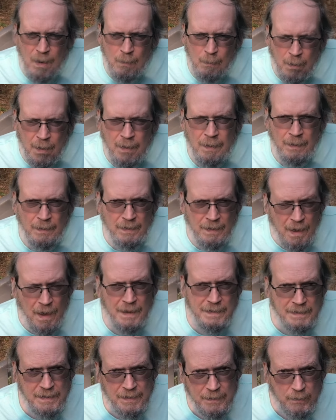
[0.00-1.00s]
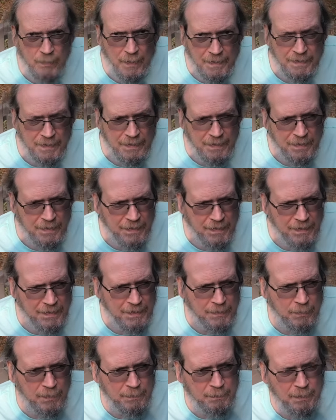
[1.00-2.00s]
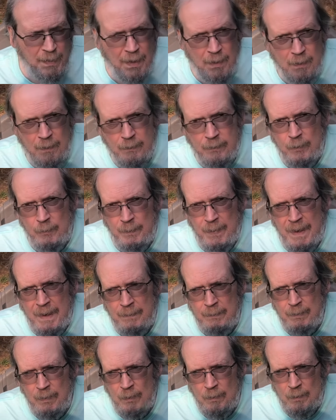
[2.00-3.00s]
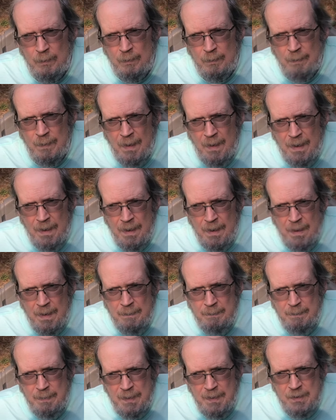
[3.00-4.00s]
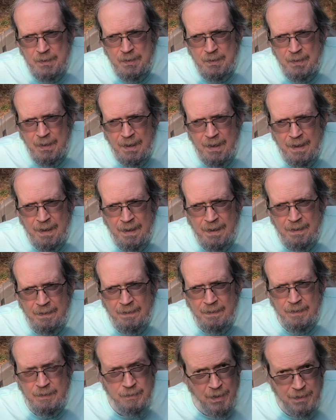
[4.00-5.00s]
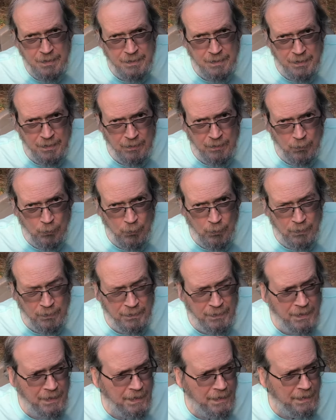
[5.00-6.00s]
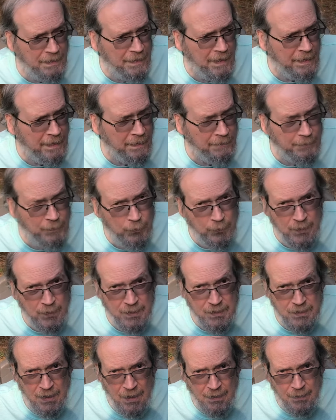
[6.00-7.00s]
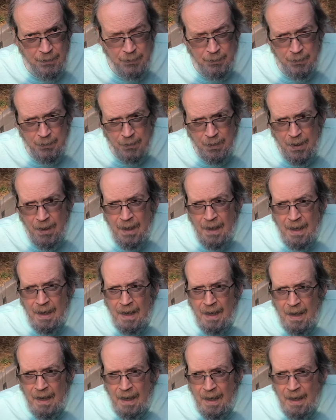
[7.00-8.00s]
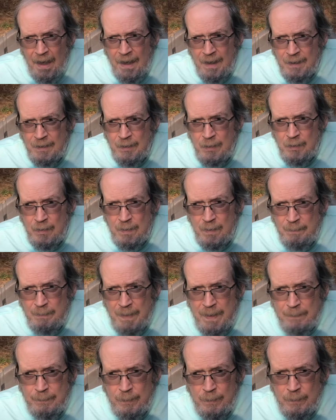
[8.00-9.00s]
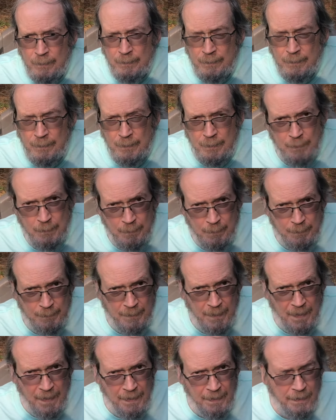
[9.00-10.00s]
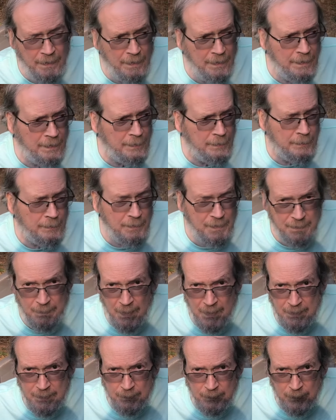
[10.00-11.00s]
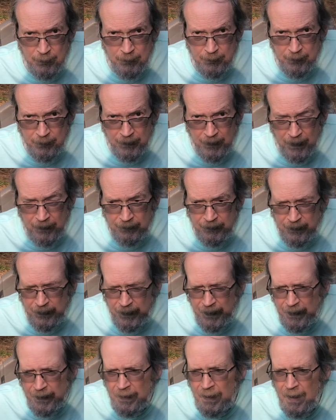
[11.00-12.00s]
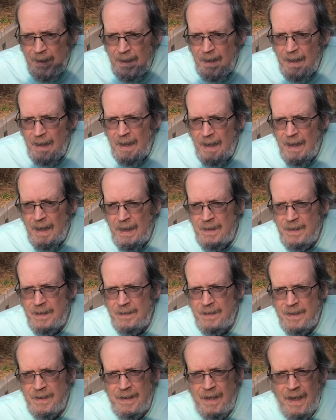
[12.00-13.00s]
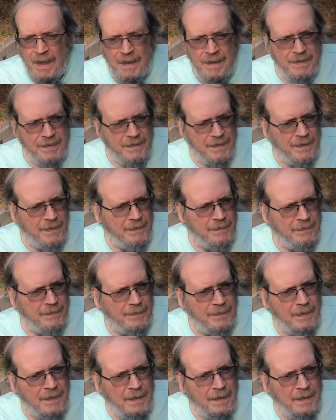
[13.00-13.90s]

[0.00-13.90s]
what are the consequences when powerful people betray the trust and loyalty they have to each other and to the people for whom they are responsible for governing? And in the case of